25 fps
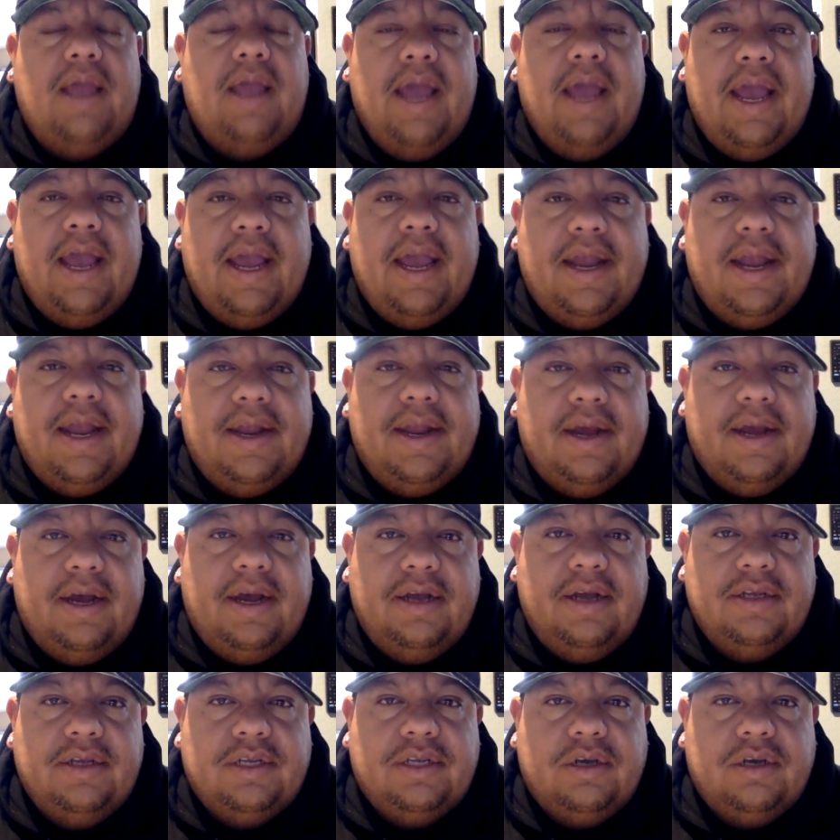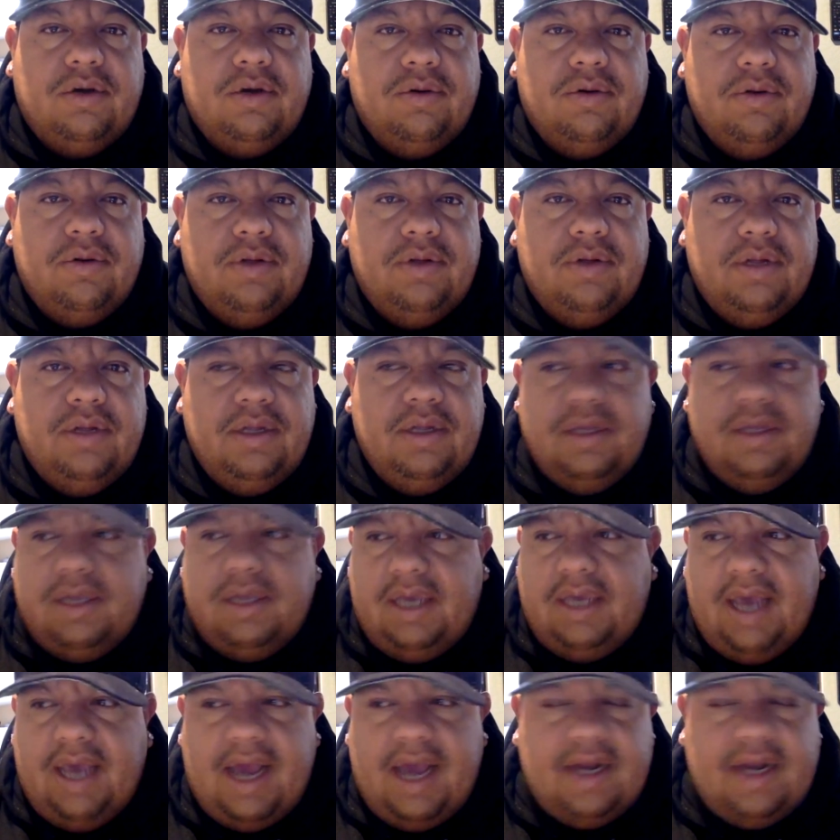And so
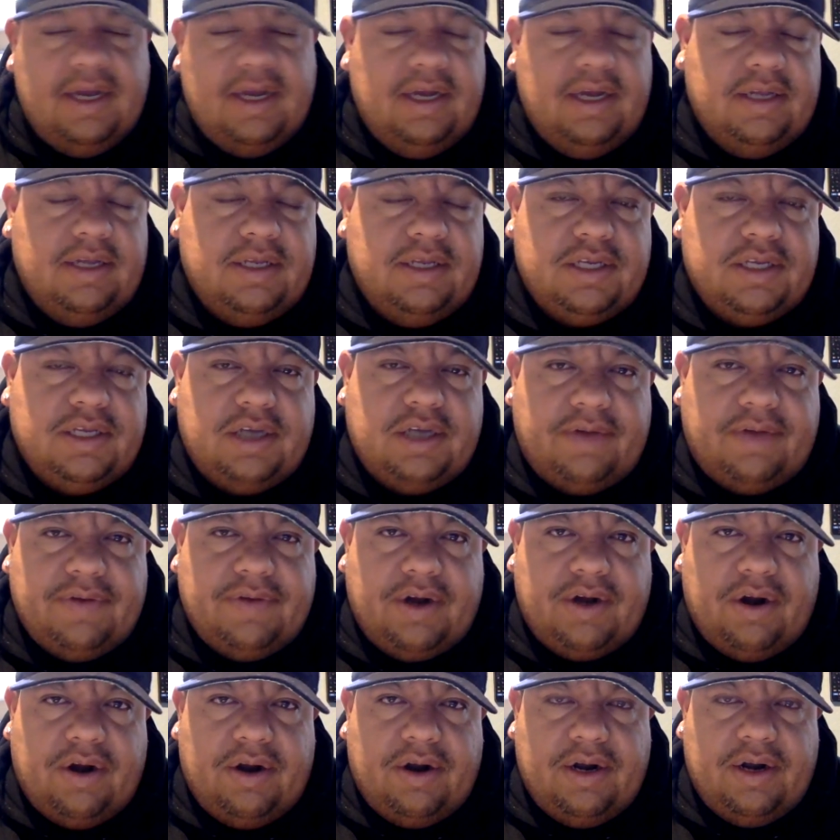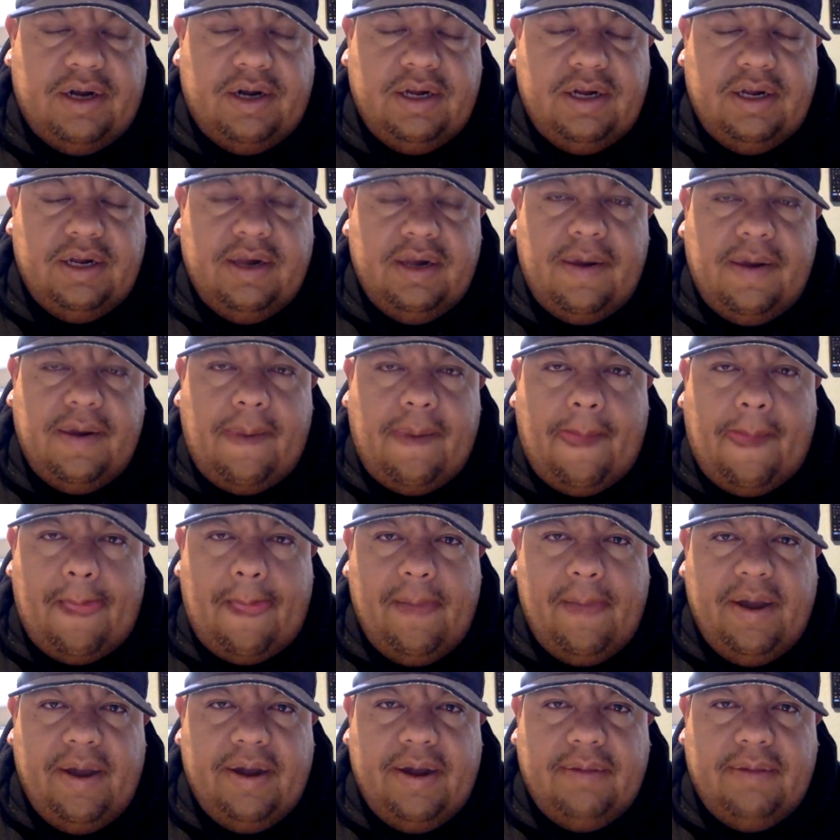he had a Discover card.
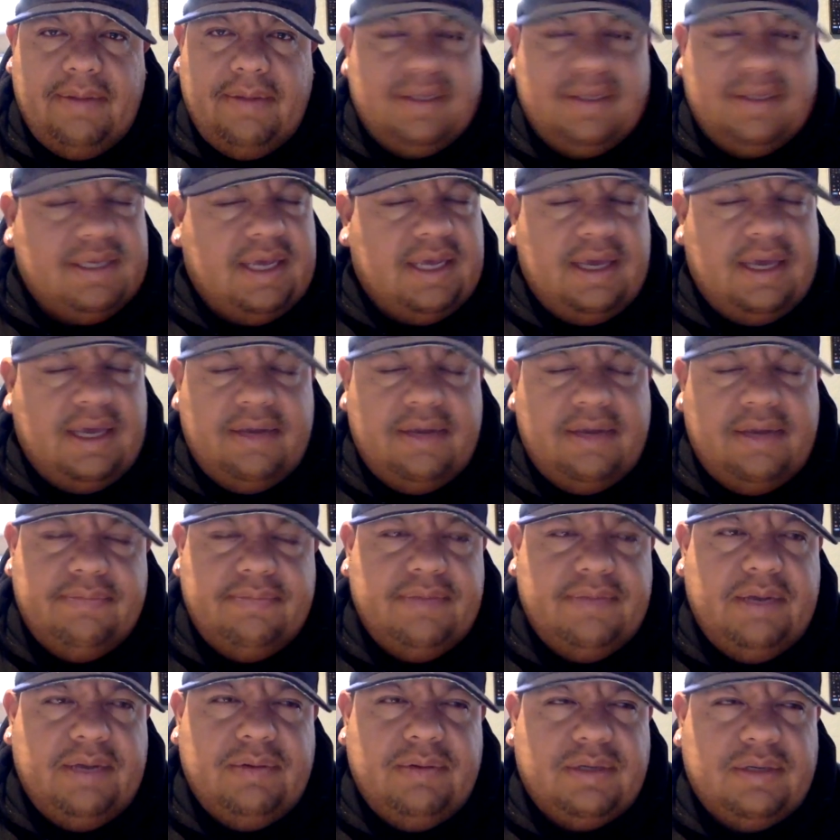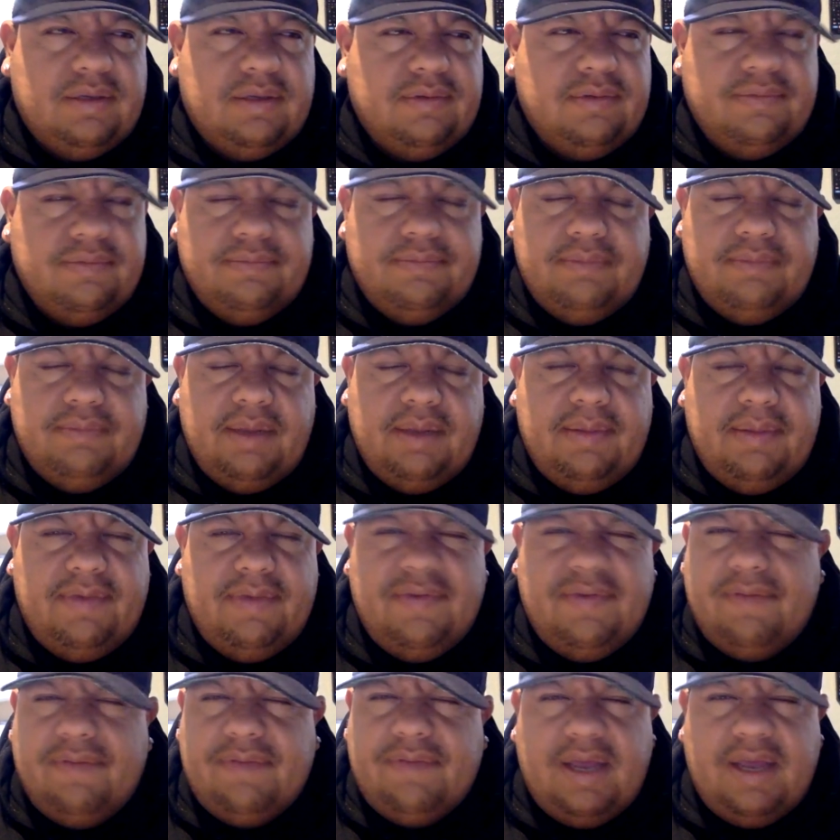Let's say it was maybe
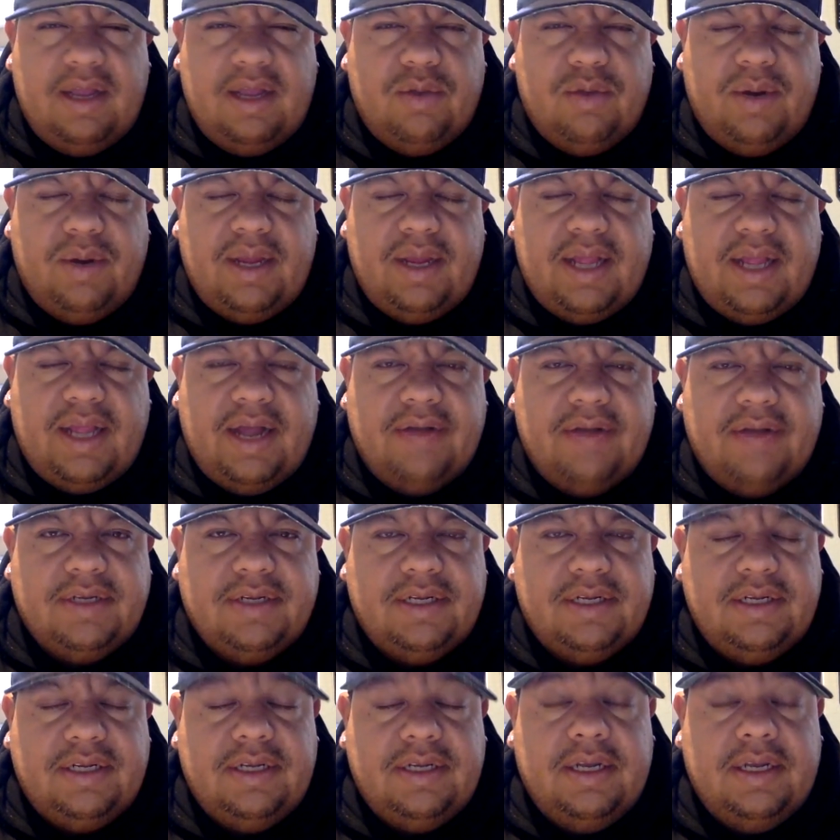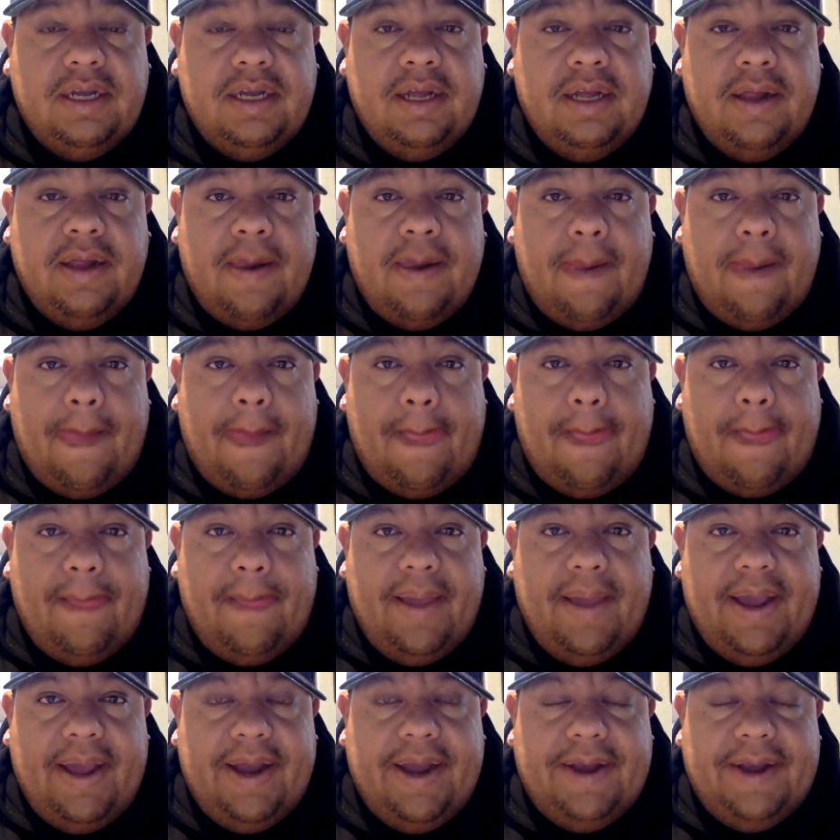15, 20,000.
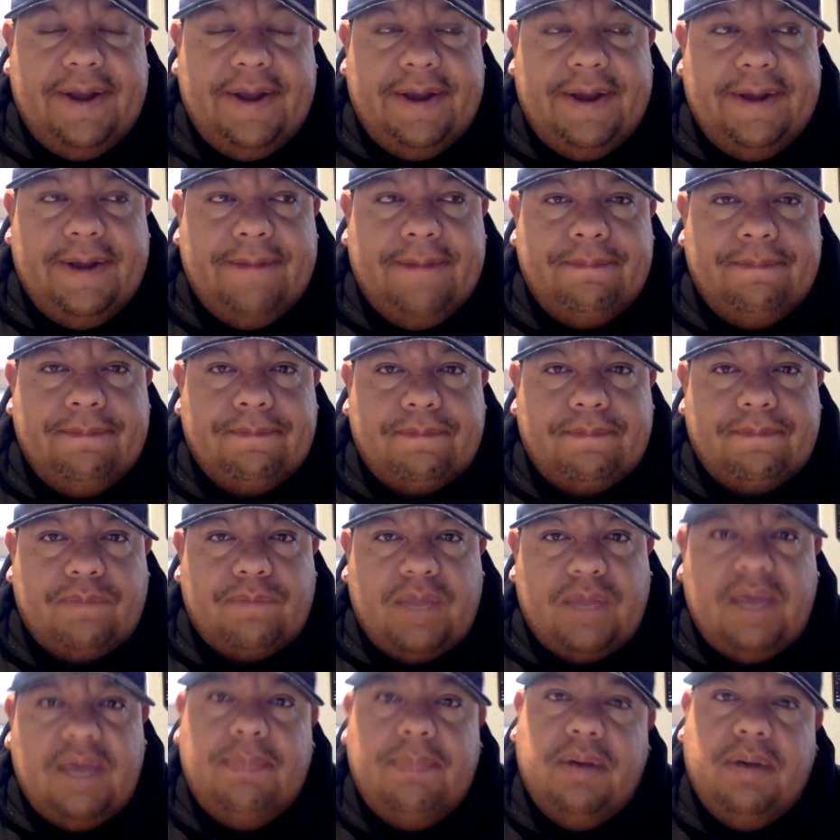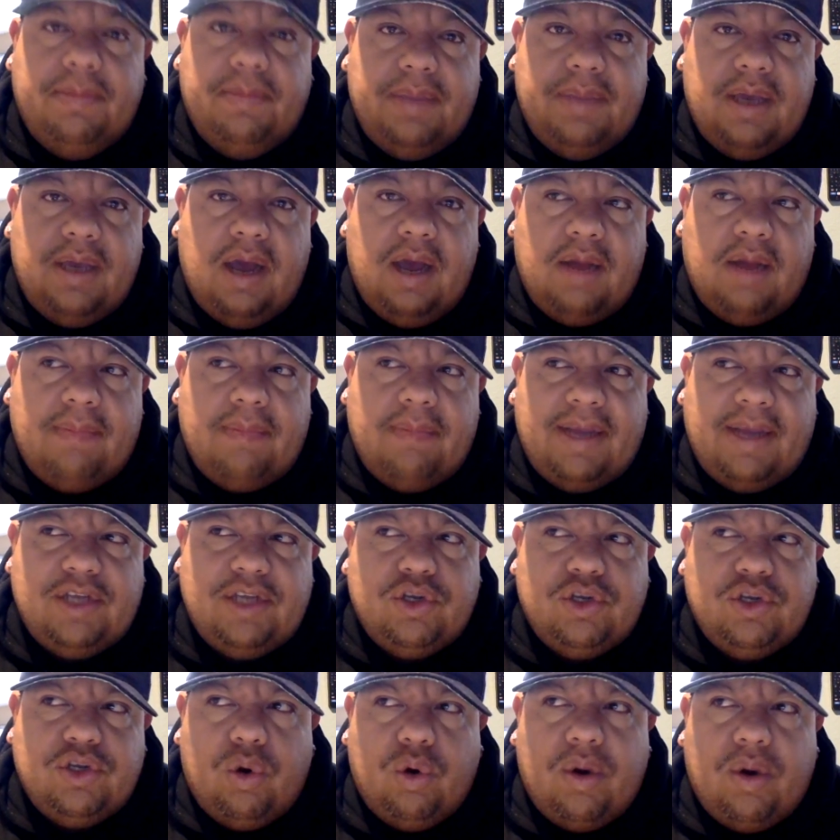And he put me on. My
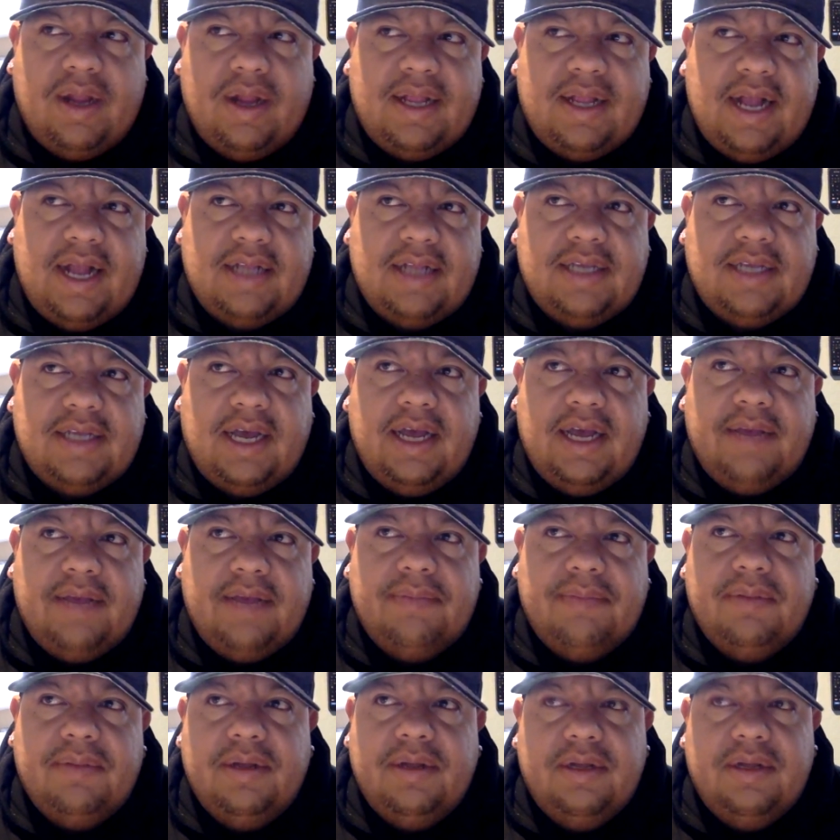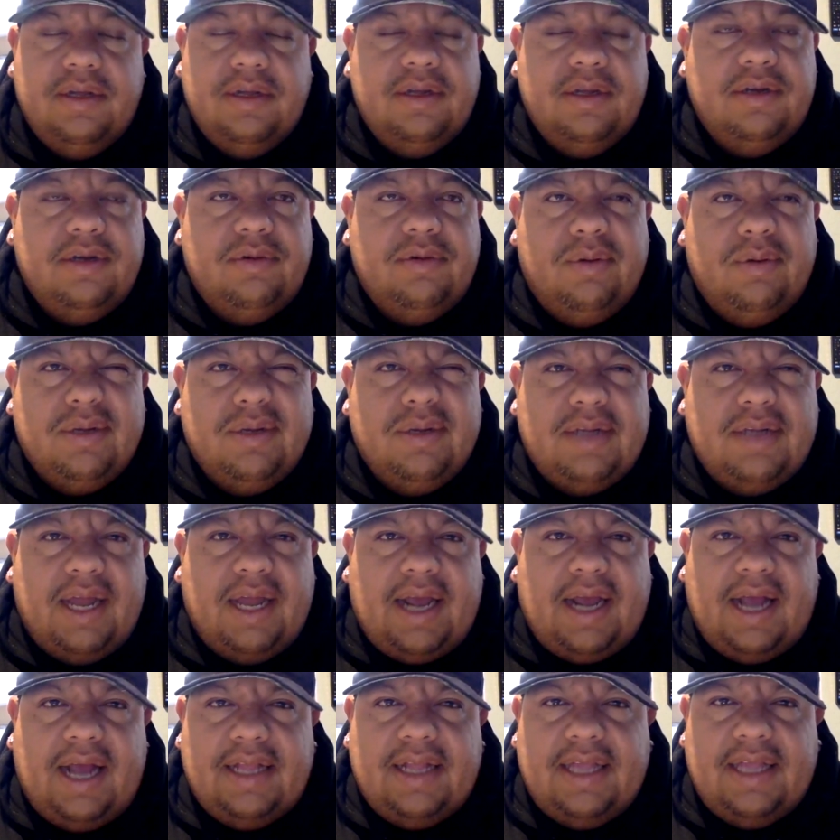score at that time was
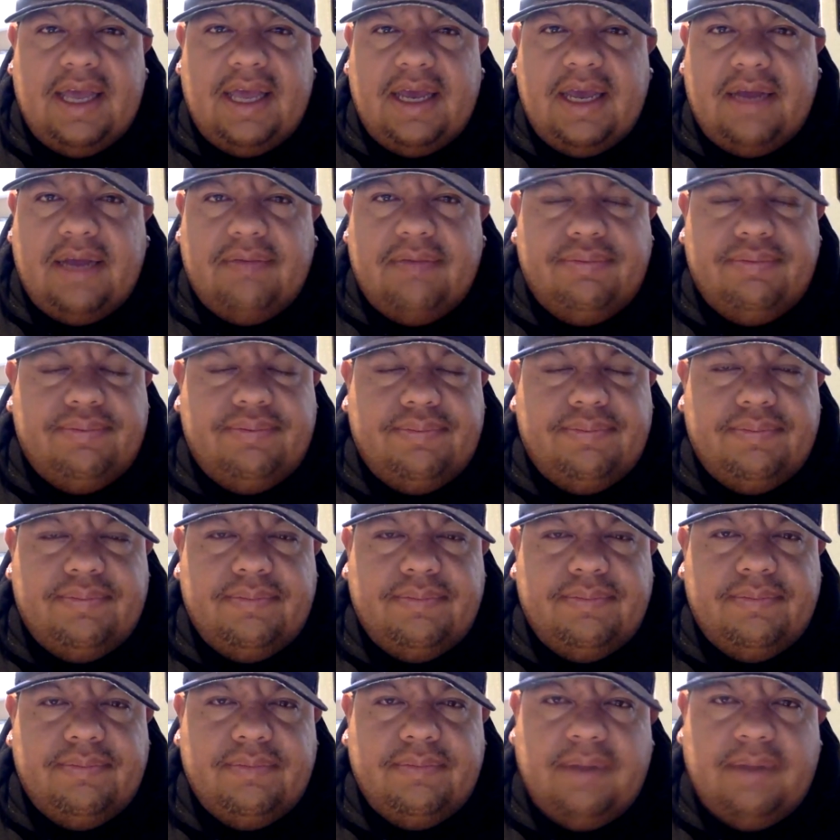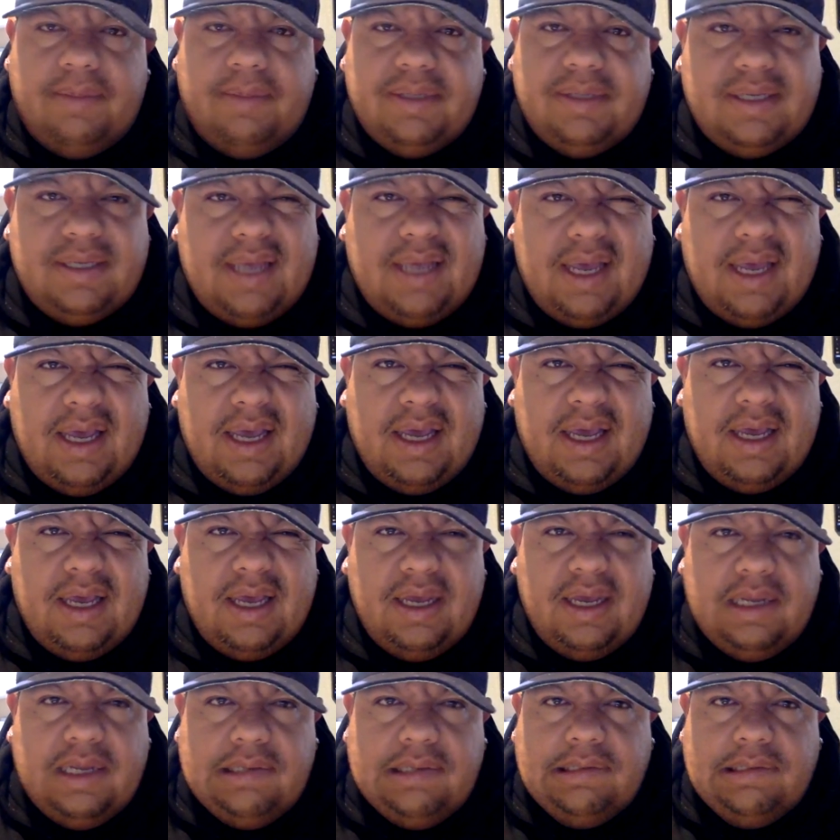like, I think, I'm going to say